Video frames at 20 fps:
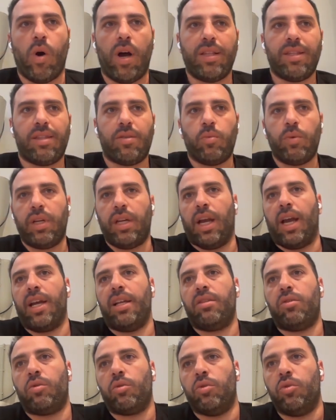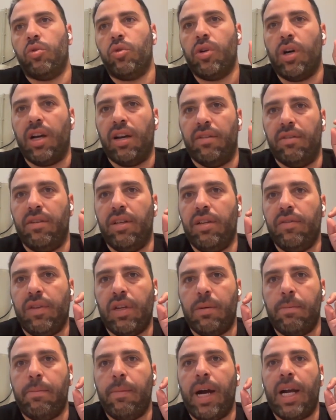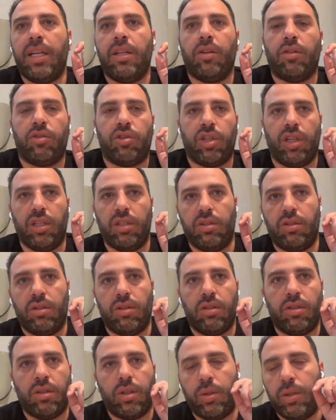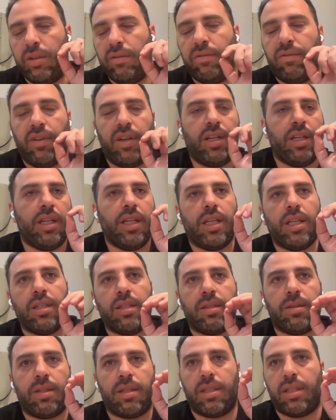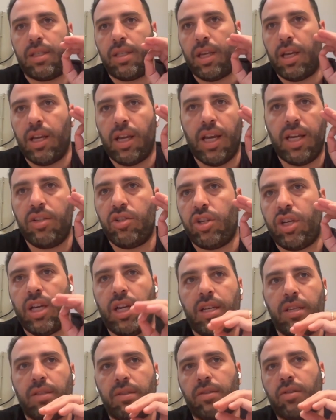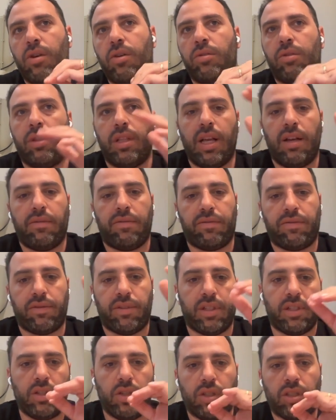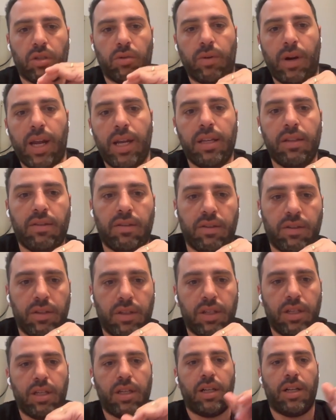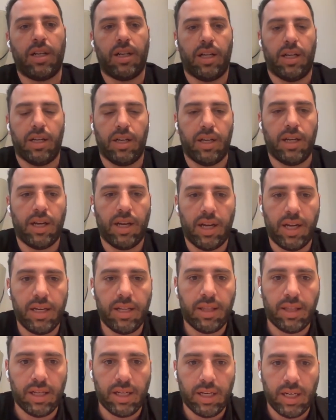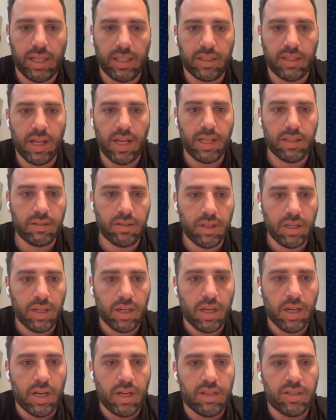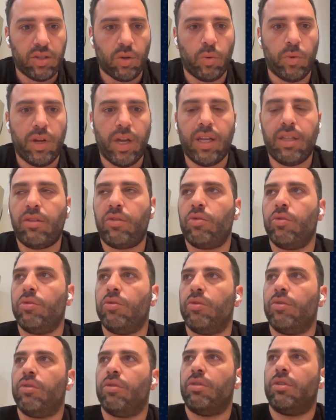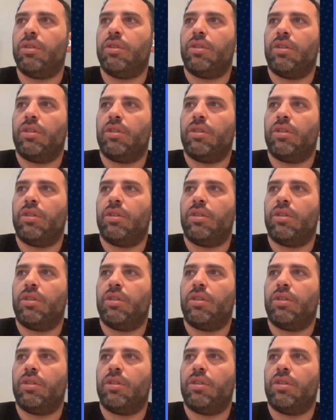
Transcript: Once we had to do even a minor change, or in very edge case, go left and not a right, anything like that. So we had to